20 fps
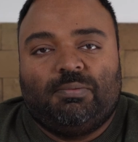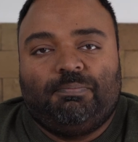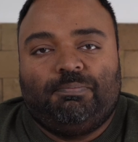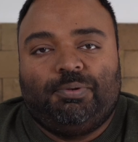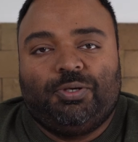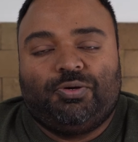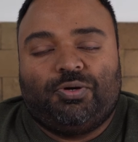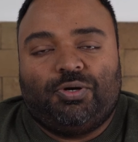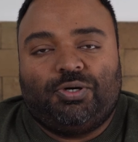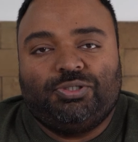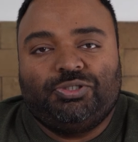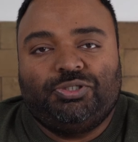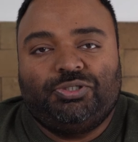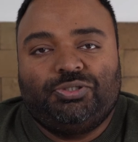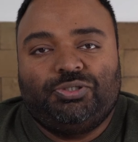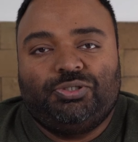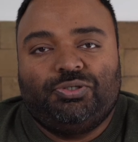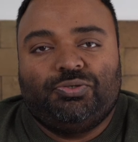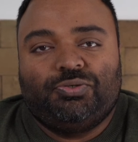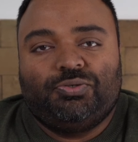
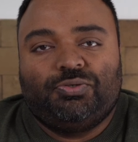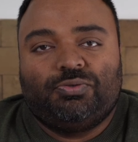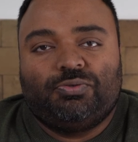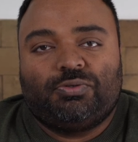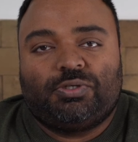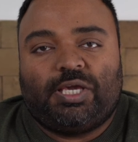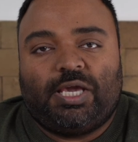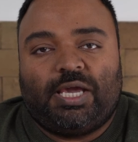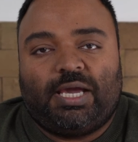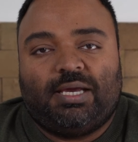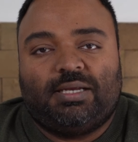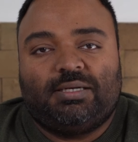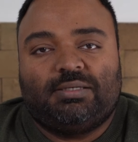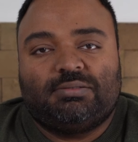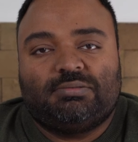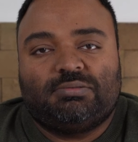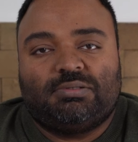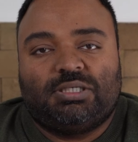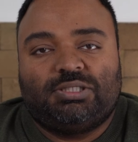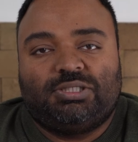because you
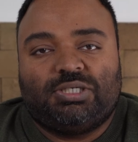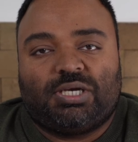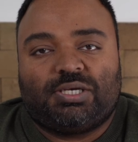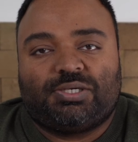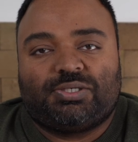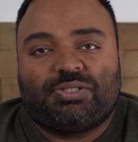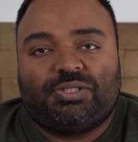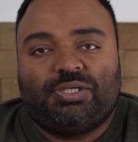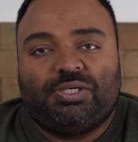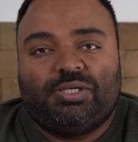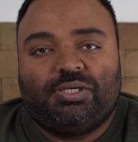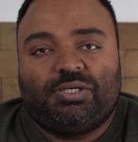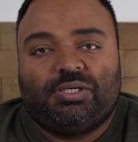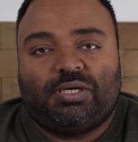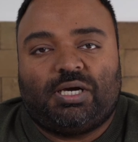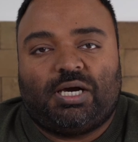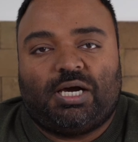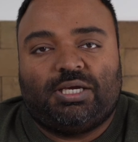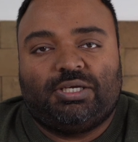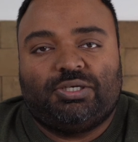can adjust
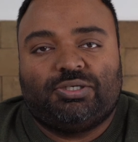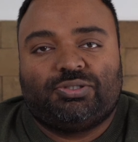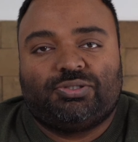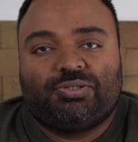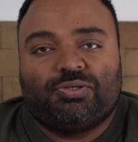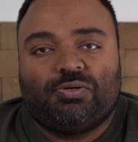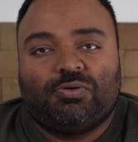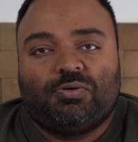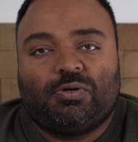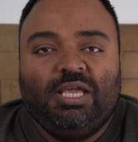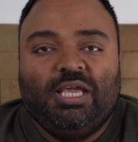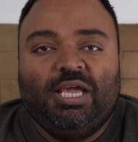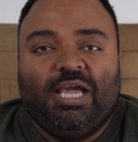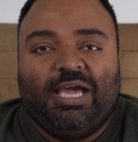the ISO